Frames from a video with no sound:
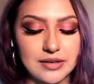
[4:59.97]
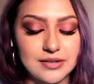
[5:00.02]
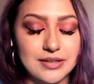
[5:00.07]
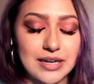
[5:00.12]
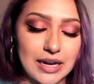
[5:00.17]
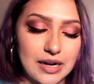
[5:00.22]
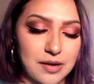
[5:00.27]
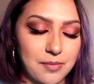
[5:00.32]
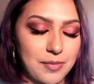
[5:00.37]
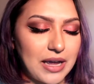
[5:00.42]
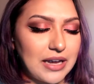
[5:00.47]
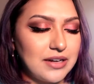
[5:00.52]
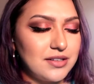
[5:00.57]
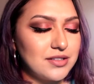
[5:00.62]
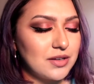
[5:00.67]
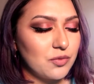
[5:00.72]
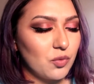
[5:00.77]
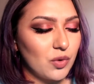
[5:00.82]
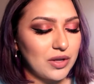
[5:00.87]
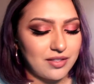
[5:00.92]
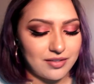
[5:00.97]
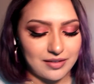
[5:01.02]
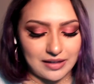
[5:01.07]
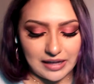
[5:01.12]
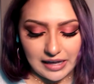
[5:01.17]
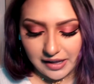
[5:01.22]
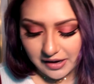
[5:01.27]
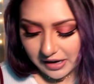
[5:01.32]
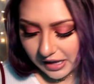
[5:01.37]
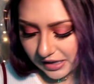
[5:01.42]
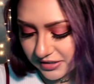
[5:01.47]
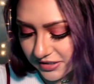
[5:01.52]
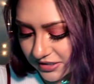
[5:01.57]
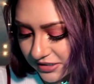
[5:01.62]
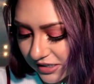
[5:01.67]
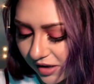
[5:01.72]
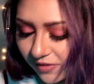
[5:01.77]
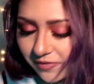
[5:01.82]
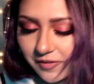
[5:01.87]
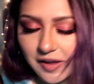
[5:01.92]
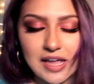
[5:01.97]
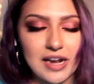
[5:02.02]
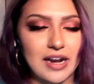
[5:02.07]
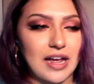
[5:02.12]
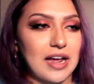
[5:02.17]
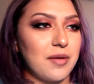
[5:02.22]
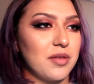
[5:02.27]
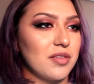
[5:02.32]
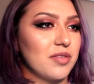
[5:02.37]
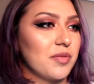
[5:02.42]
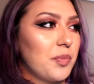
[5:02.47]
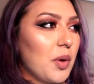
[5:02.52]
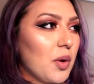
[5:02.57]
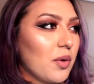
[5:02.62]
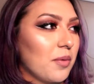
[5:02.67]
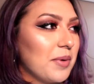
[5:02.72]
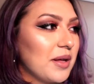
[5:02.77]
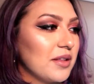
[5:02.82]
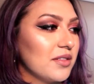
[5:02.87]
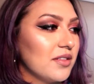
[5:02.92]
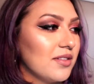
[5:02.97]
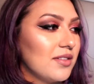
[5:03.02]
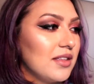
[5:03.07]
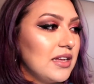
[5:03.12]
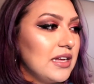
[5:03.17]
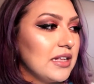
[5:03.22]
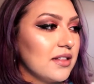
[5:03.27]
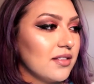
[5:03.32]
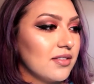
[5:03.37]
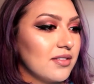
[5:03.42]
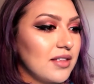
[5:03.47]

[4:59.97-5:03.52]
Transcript: Dynamite once again and stuff, and I spoke about this in